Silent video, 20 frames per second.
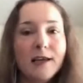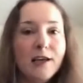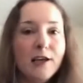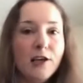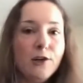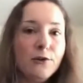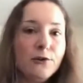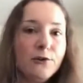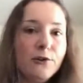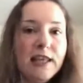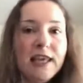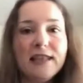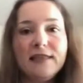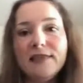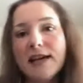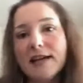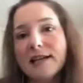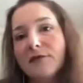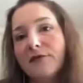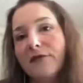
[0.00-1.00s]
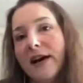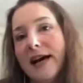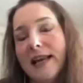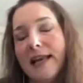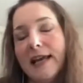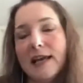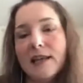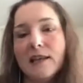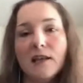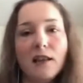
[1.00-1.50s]
the late tax
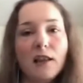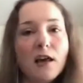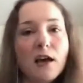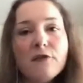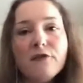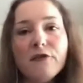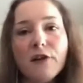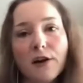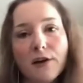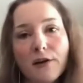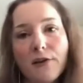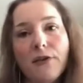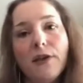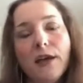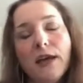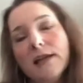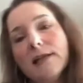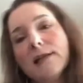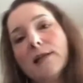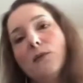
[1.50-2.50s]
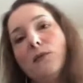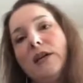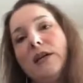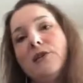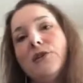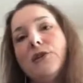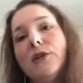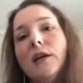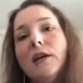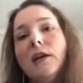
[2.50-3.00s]
filing, and a lot of other things,
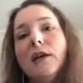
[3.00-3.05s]
which